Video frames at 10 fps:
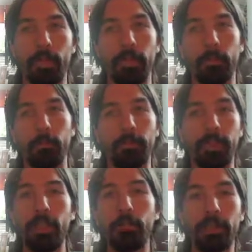that we've
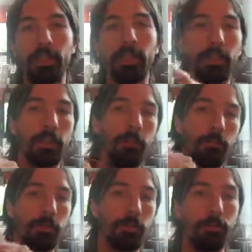seen with the uh,
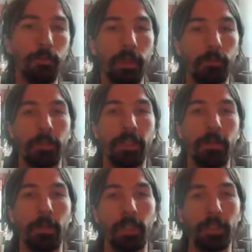with the two saturated
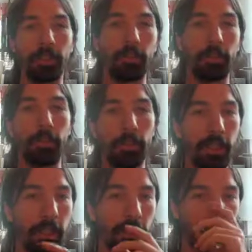parts and the, and the,
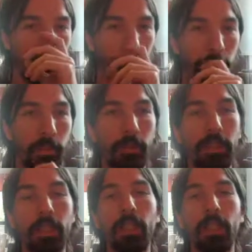linear interpolation between.